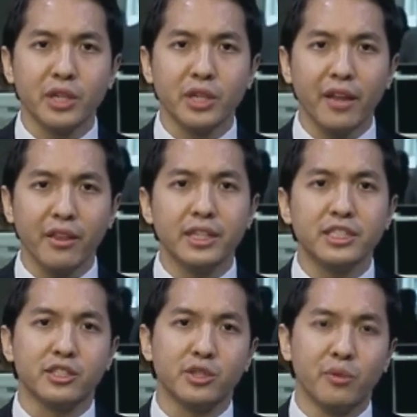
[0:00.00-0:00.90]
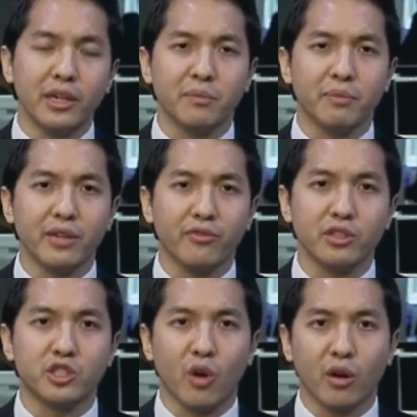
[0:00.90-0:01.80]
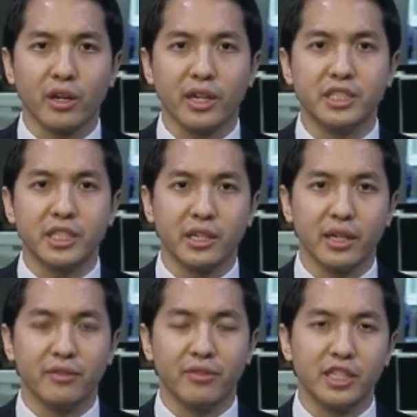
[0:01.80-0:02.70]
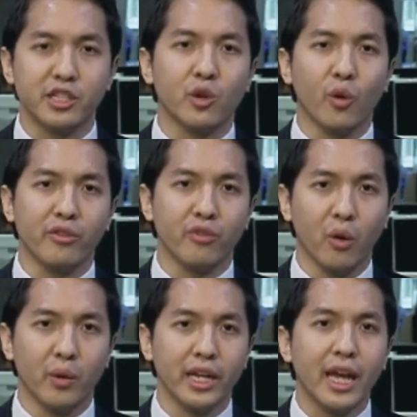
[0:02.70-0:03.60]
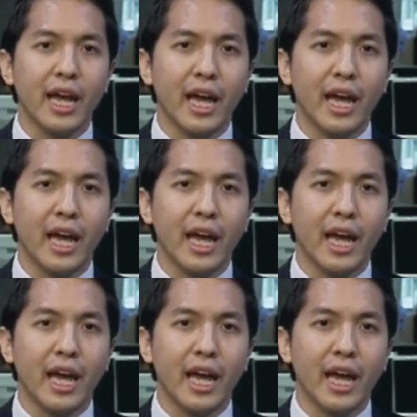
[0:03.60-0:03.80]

Together, this is two recipes for stronger and stickier inflation going forward.